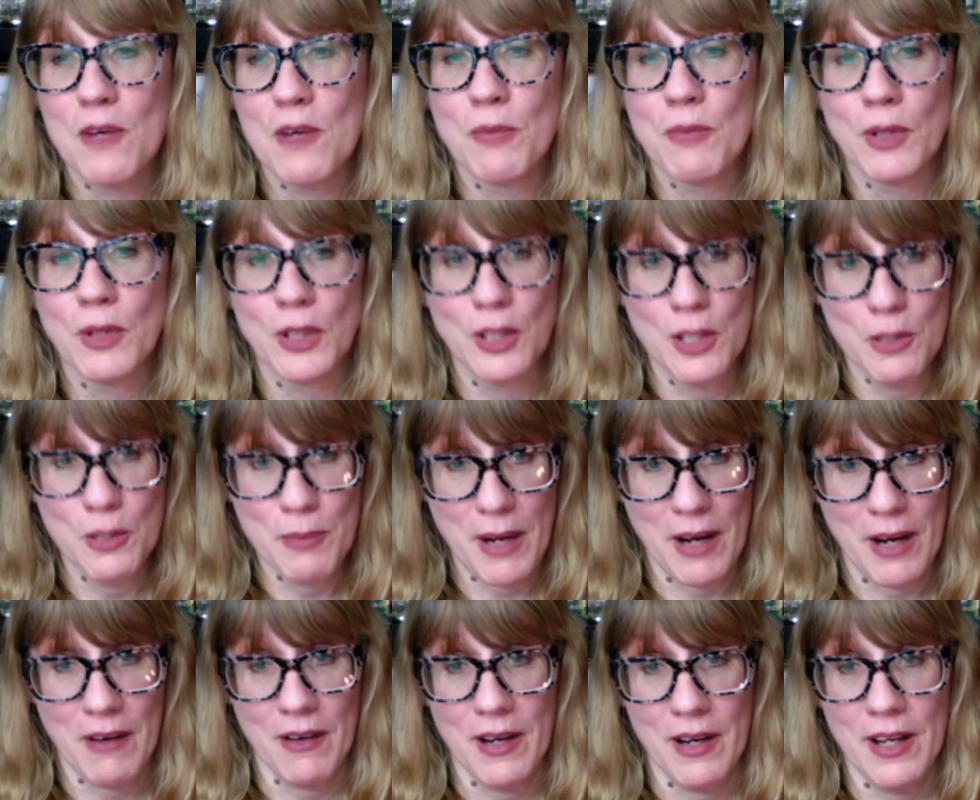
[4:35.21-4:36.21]

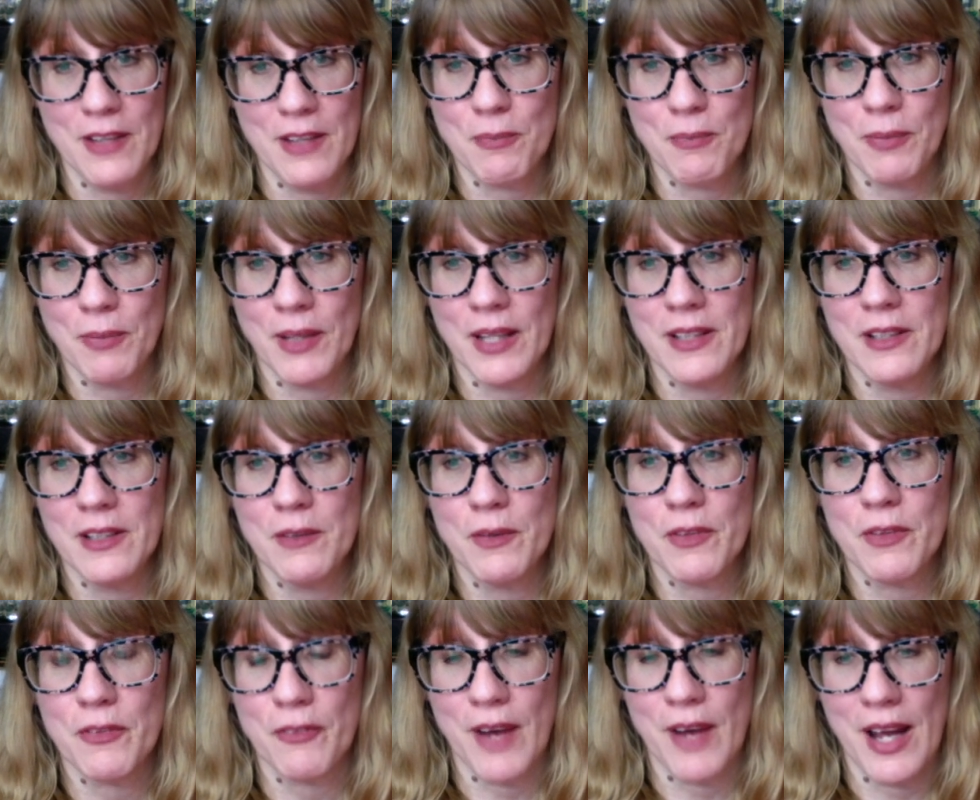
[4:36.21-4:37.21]
blueberries blended
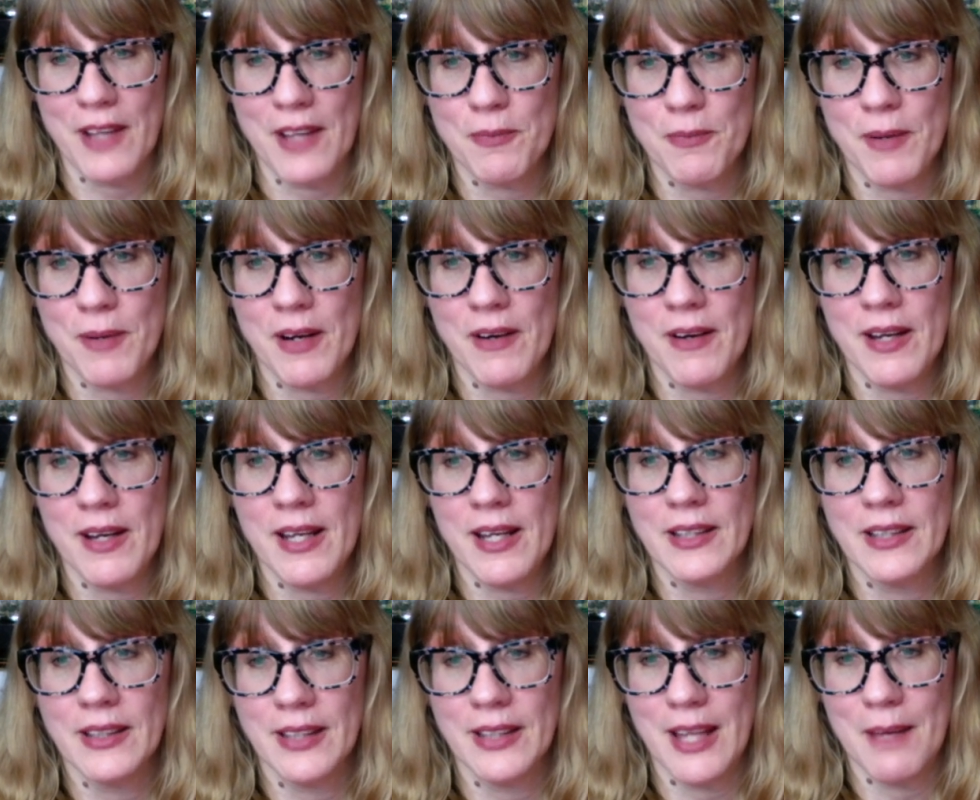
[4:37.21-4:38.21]
with
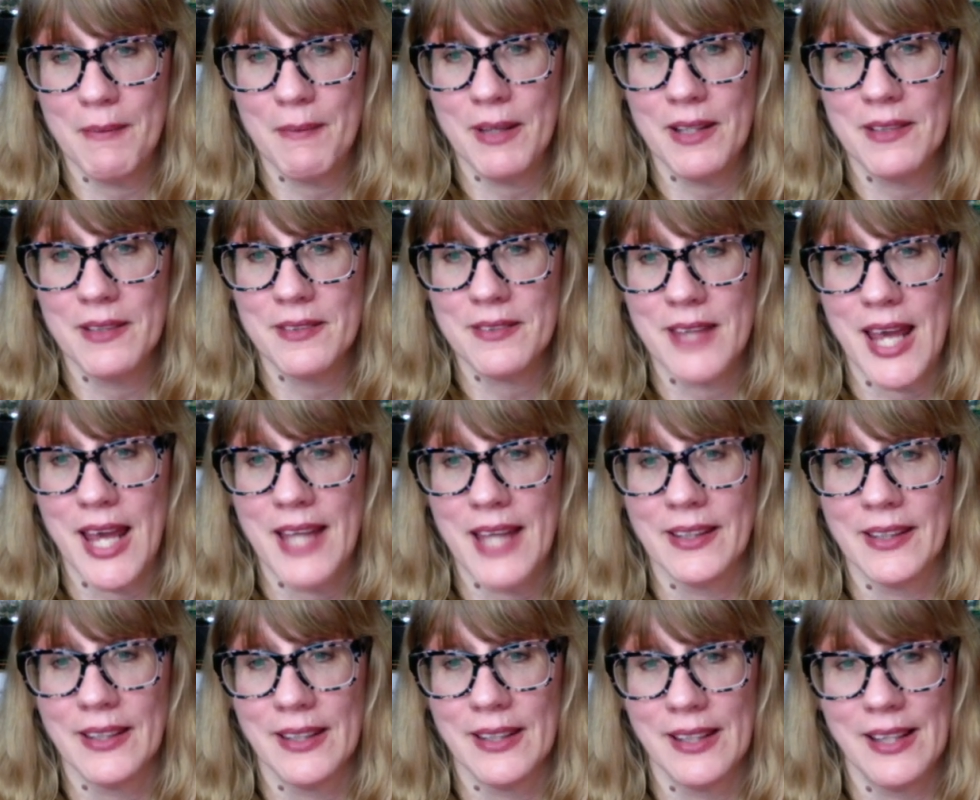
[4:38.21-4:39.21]
raspberry, lemons, add,